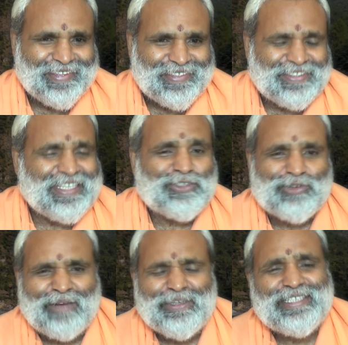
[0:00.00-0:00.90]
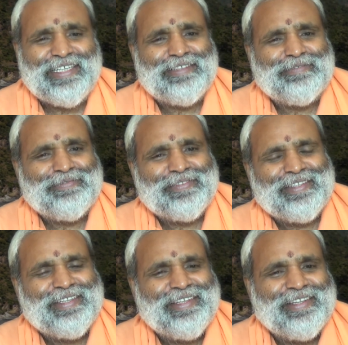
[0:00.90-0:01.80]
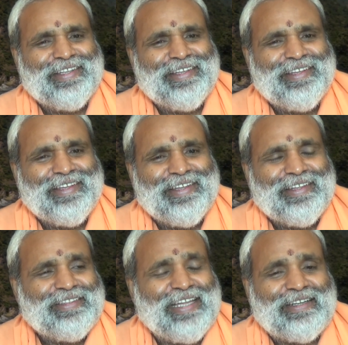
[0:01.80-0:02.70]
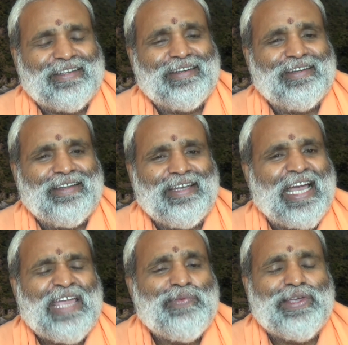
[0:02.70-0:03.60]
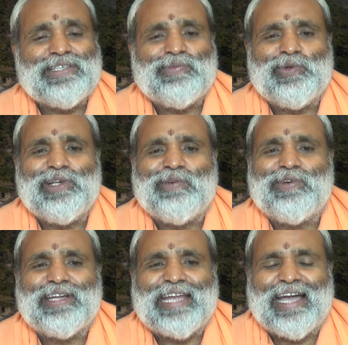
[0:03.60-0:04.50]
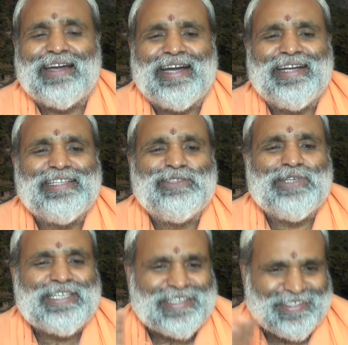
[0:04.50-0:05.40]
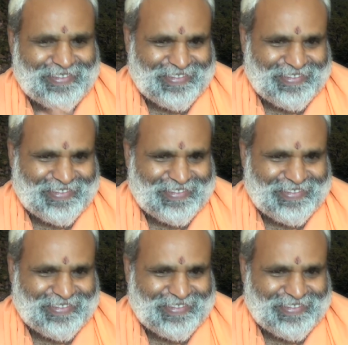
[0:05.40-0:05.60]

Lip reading: So he said, Swamiji, that life is full of raga and dvesha.